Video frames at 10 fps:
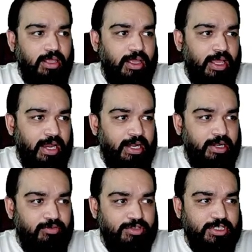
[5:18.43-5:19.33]
And
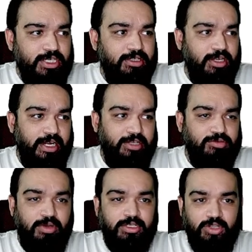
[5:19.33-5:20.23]
if you see the latest
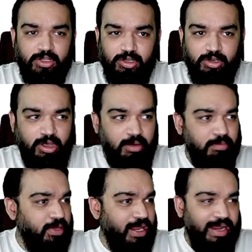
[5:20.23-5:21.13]
one is on the top
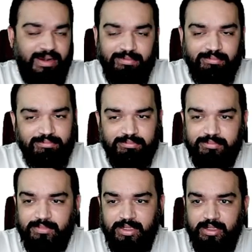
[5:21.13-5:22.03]
and
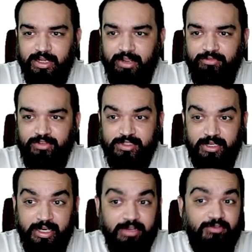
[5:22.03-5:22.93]
ref is the
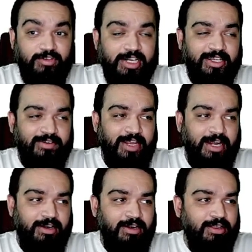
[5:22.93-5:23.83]
hidden field that we
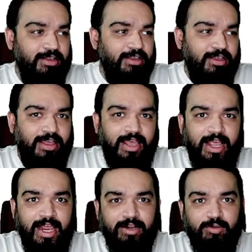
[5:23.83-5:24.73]
added
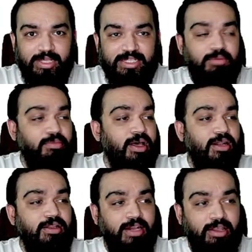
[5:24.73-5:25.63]
and question
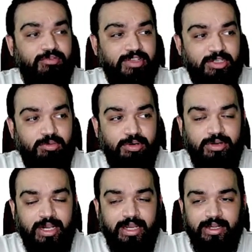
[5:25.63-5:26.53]
mark ref is equal to
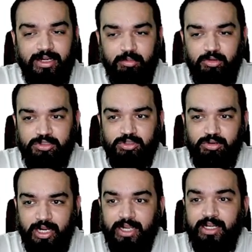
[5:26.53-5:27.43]
tracking demo. So
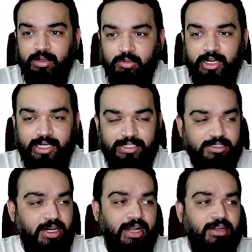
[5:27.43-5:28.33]
tracking demo gets
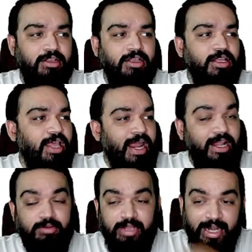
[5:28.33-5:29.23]
tracked and you
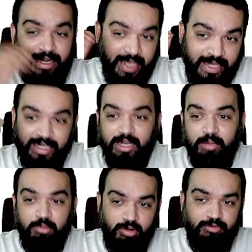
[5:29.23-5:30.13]
can add any number
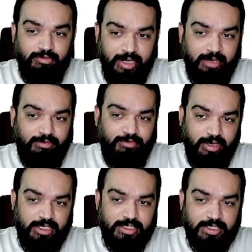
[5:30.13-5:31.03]
of hidden
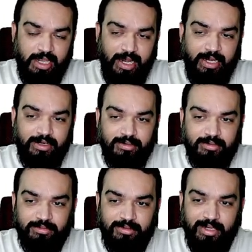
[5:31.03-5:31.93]
fields and
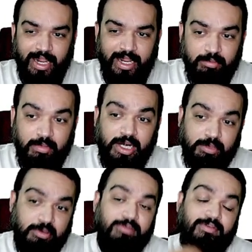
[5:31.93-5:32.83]
track
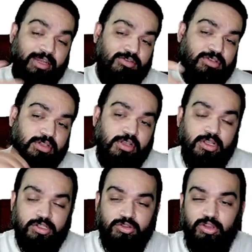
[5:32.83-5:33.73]
multiple values
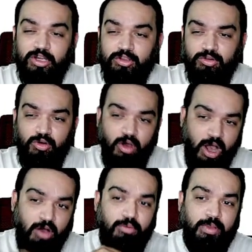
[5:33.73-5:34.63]
so that you know how
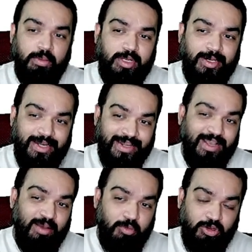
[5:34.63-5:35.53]
people are ending
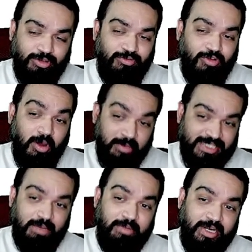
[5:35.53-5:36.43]
up on your form and
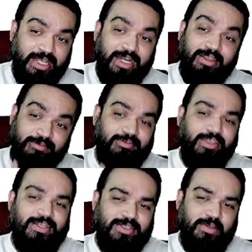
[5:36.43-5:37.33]
submitting it if they are
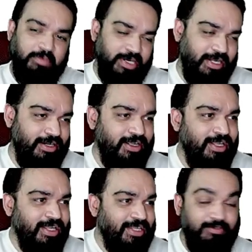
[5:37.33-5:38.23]
submitting it
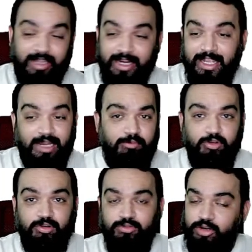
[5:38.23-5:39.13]
very helpful
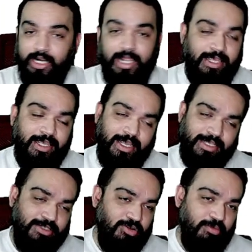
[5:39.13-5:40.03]
for tracking guys
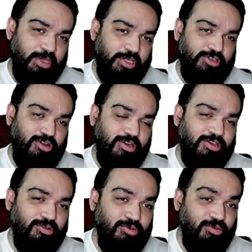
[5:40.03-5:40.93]
so make sure
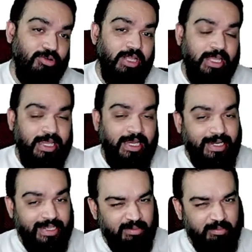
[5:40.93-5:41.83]
you
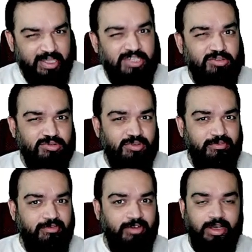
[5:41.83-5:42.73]
take the best use of
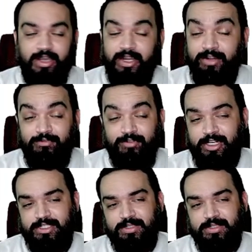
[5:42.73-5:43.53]
uh, hidden fields